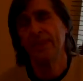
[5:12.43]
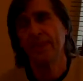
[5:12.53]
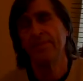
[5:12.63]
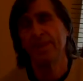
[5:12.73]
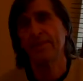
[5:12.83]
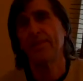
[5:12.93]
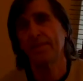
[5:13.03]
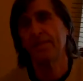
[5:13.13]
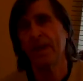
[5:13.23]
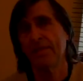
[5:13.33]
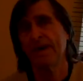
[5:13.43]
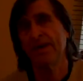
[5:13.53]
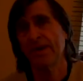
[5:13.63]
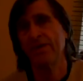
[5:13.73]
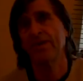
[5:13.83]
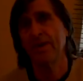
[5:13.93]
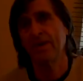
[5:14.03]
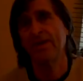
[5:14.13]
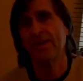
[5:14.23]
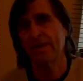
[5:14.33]
Yeah, that's what it's becoming. That's what I'm
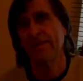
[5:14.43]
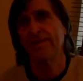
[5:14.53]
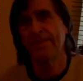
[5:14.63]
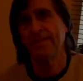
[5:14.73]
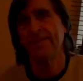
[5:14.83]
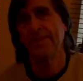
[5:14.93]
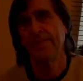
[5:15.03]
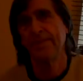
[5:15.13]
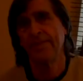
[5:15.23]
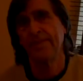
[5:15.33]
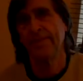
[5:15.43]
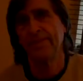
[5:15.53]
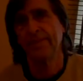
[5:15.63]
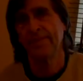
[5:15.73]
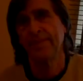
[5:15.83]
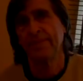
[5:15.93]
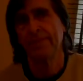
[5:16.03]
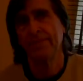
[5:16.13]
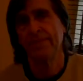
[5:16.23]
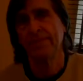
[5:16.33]
noticing. So it's becoming overly
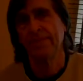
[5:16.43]
structured.